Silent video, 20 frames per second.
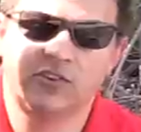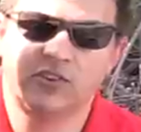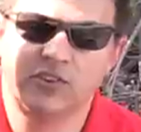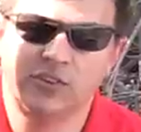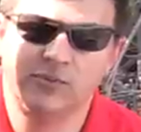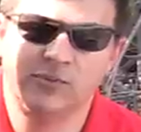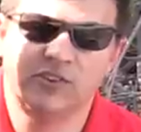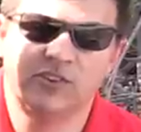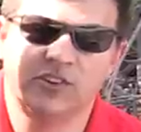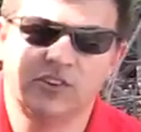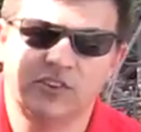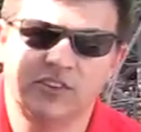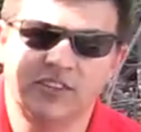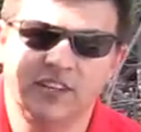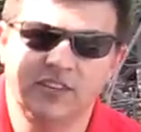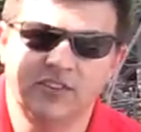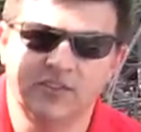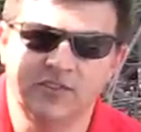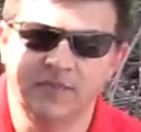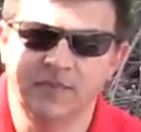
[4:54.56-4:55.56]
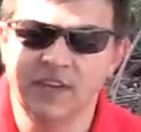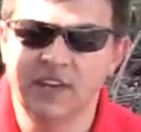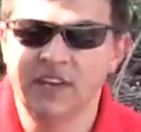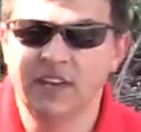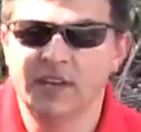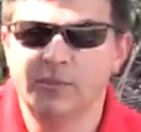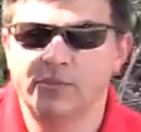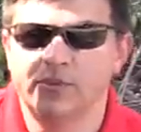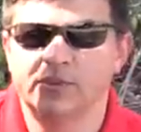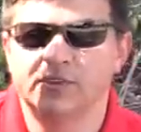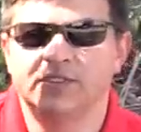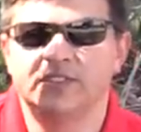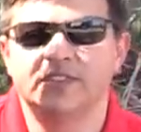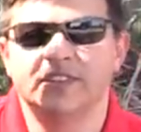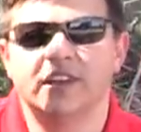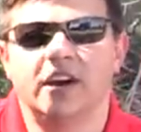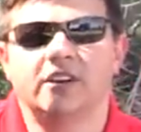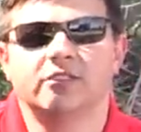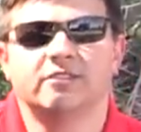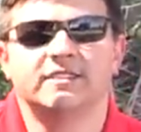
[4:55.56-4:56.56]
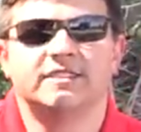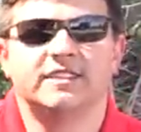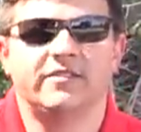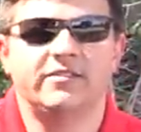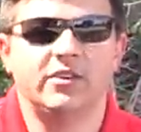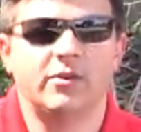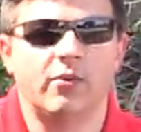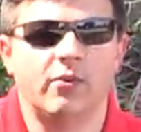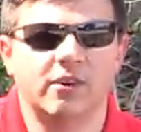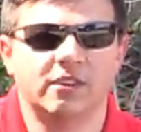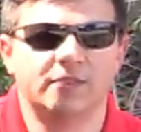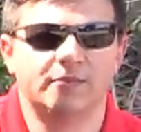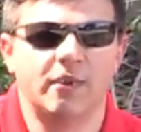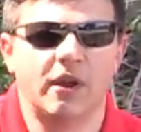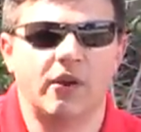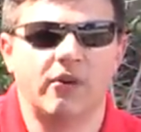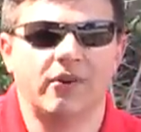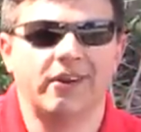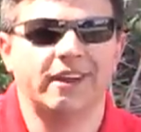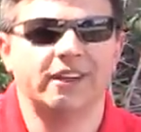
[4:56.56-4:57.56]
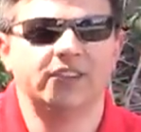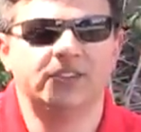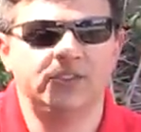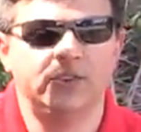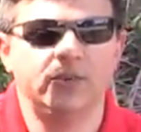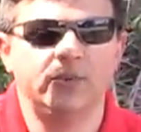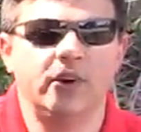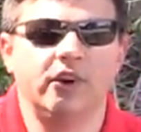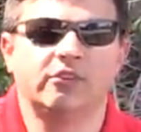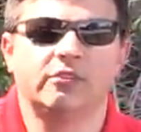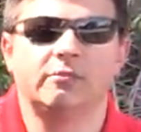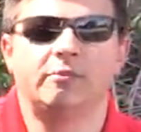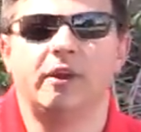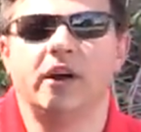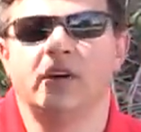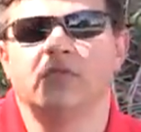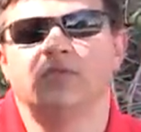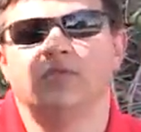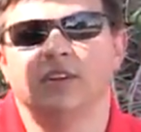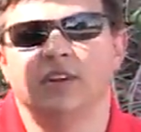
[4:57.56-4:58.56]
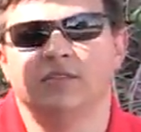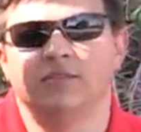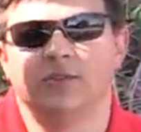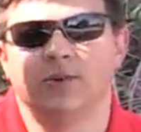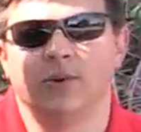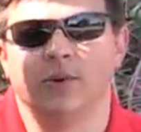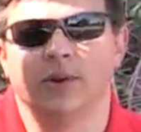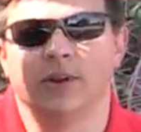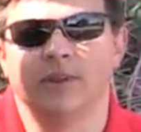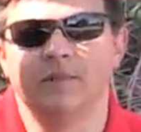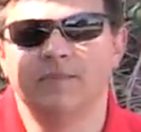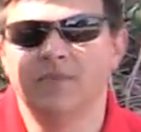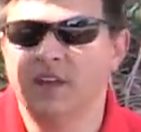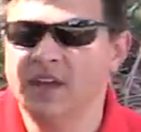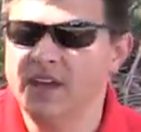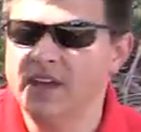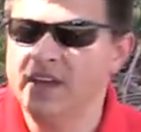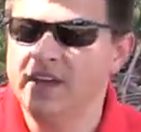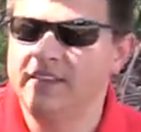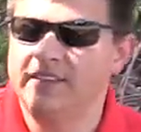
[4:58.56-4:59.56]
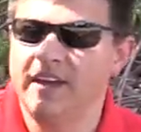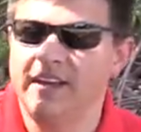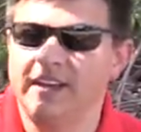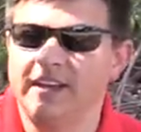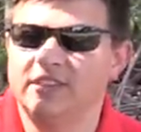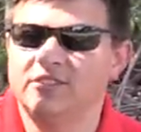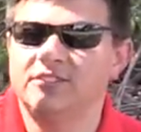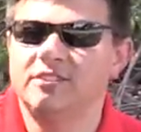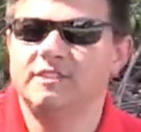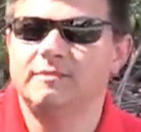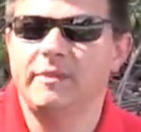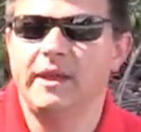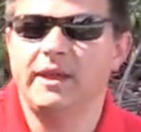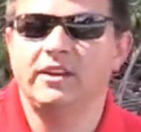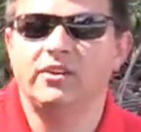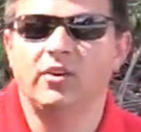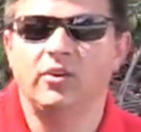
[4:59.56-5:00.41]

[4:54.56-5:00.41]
turbocharged engine. It produces one hundred seventy horsepower and two hundred pound-feet of torque. That engine is mated